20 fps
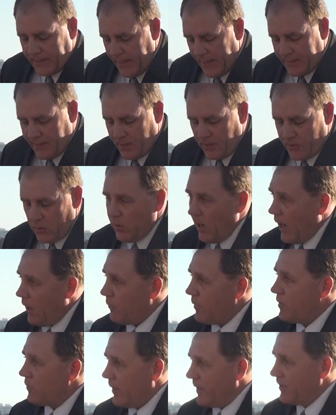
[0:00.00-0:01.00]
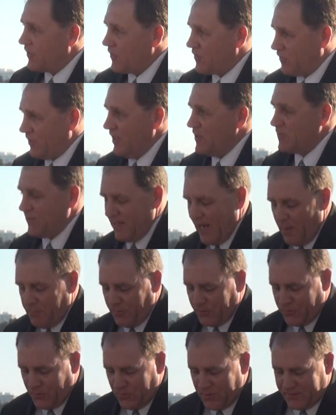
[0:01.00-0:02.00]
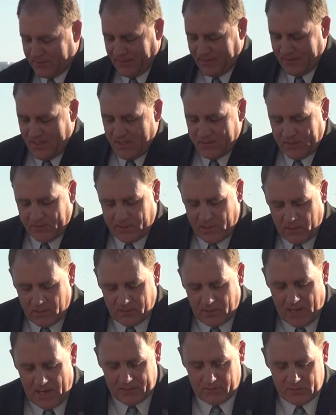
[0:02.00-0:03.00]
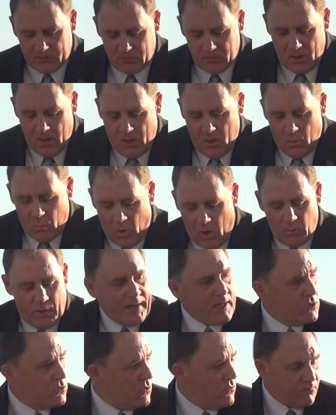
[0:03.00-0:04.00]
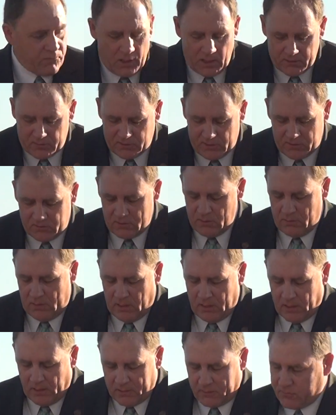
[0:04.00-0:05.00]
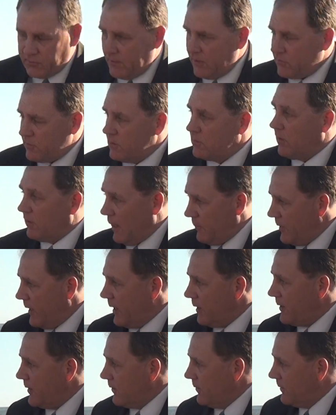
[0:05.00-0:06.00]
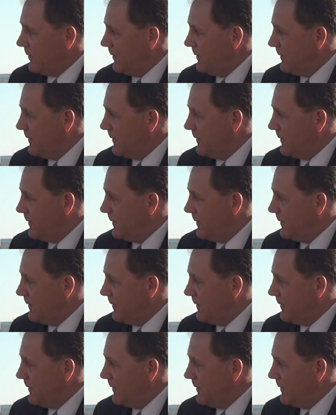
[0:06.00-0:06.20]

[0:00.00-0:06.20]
can't hear you. Are we ready to seize the opportunity to tell Congress what we can do for our system, our citizens? Let me hear you.